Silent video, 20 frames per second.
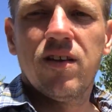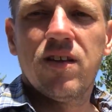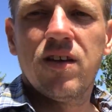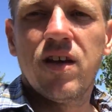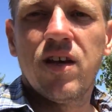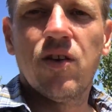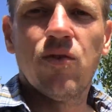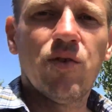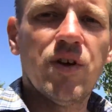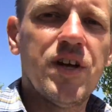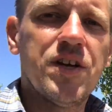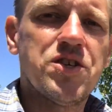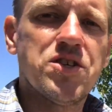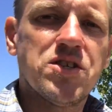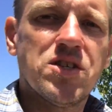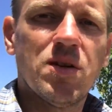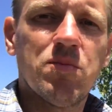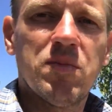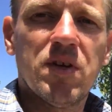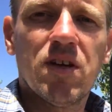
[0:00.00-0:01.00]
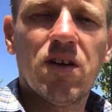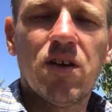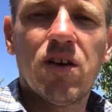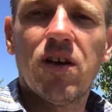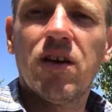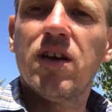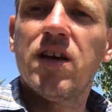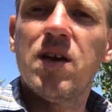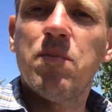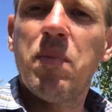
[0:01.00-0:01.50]
The InReach is something you
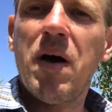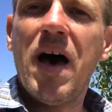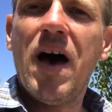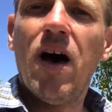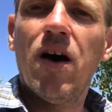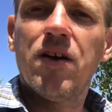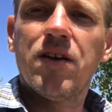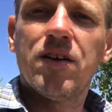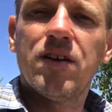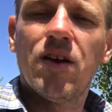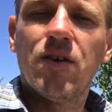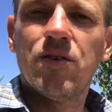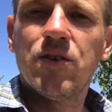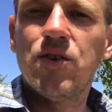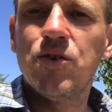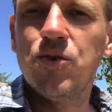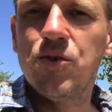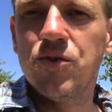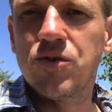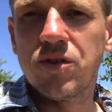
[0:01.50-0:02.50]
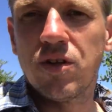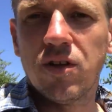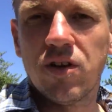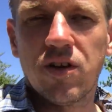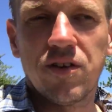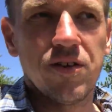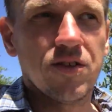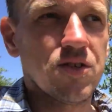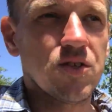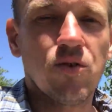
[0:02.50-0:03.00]
can keep out and use and
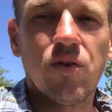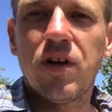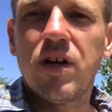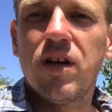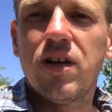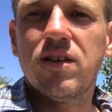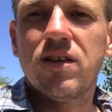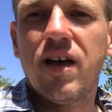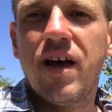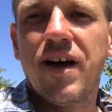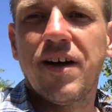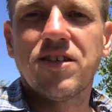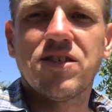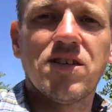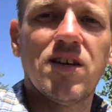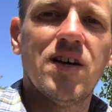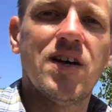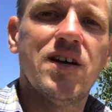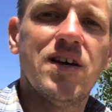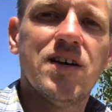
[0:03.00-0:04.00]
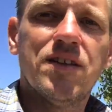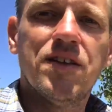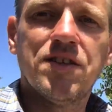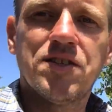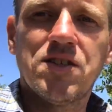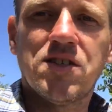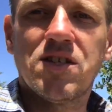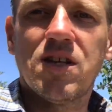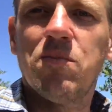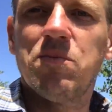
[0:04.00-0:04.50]
look at the screen and text.
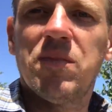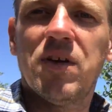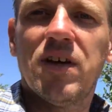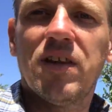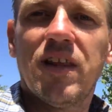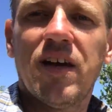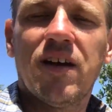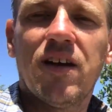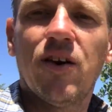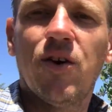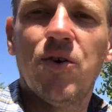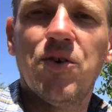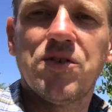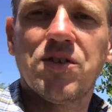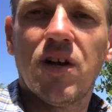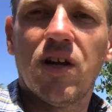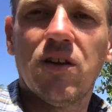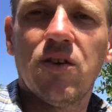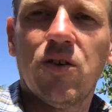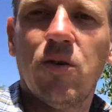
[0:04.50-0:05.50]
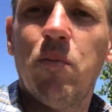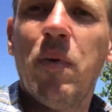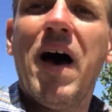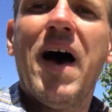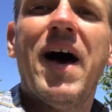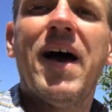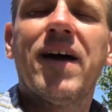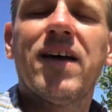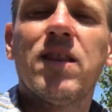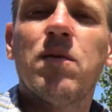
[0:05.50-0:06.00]
This is something that goes in a little
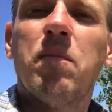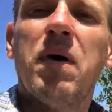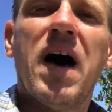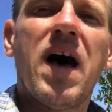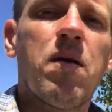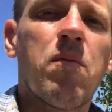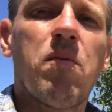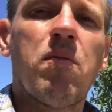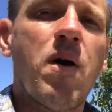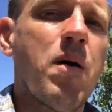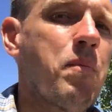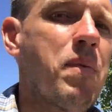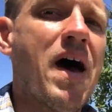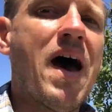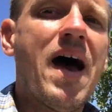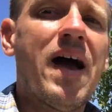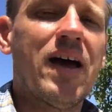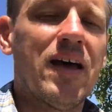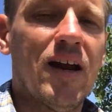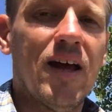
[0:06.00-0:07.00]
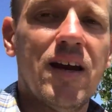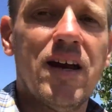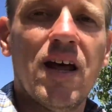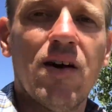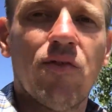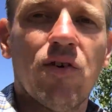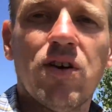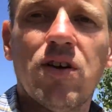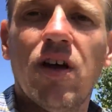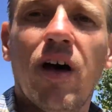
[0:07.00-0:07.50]
bag at the bottom of my pack and I
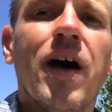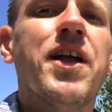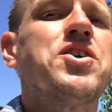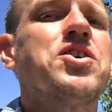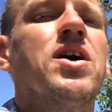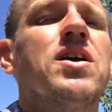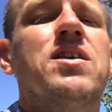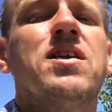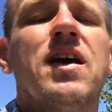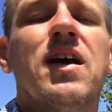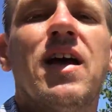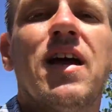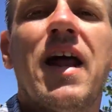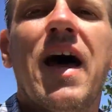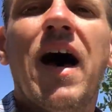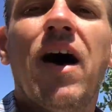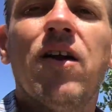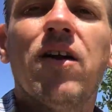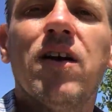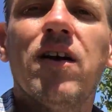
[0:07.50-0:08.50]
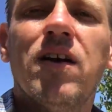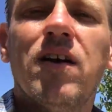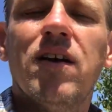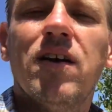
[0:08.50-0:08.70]
never touch. I take it out.